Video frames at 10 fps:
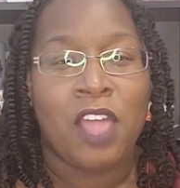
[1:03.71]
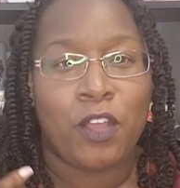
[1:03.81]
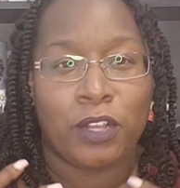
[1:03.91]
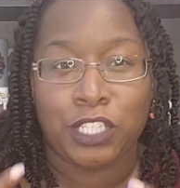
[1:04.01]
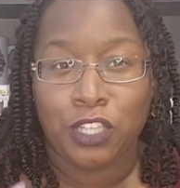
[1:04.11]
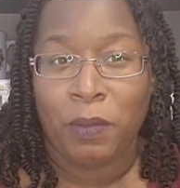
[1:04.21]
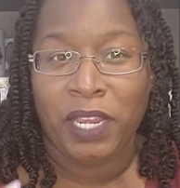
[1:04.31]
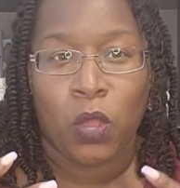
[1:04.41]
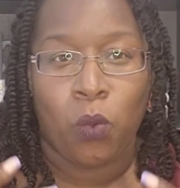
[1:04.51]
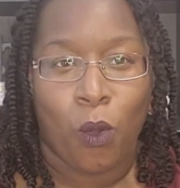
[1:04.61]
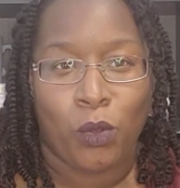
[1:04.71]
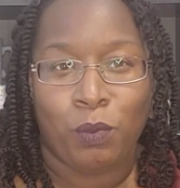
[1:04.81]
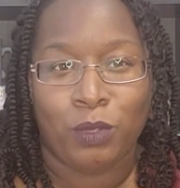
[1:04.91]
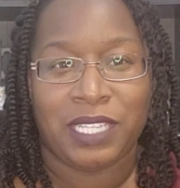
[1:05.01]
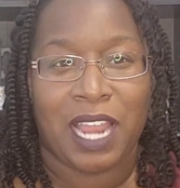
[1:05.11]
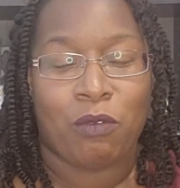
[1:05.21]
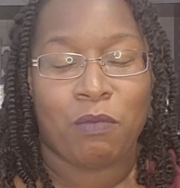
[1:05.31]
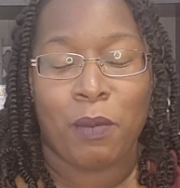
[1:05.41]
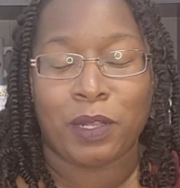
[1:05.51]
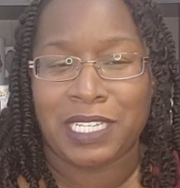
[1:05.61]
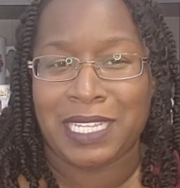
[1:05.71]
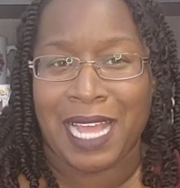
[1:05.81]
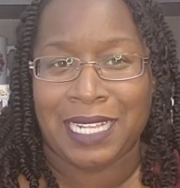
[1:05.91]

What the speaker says: There are so many quotables that I remember to